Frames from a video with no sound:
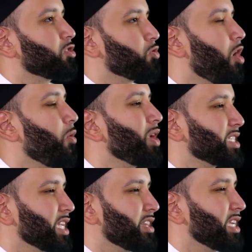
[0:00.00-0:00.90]
and
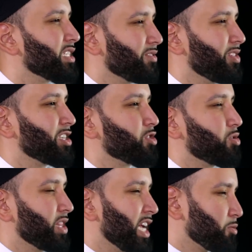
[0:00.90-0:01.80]
drawings and things of that
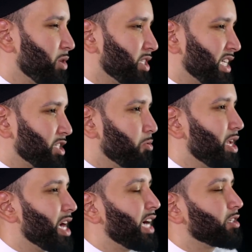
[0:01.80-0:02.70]
sort. That's what
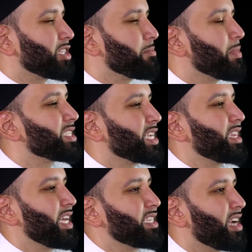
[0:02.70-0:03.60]
taswir actually meant
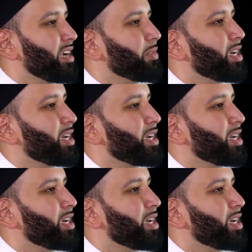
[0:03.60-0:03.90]
at that time.